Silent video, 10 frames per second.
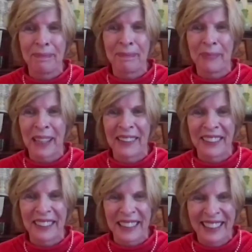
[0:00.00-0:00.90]
Erik,
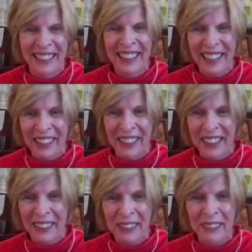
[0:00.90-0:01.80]

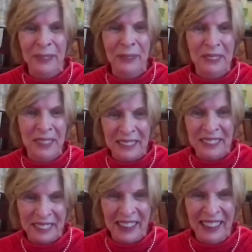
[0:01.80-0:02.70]
high school teacher,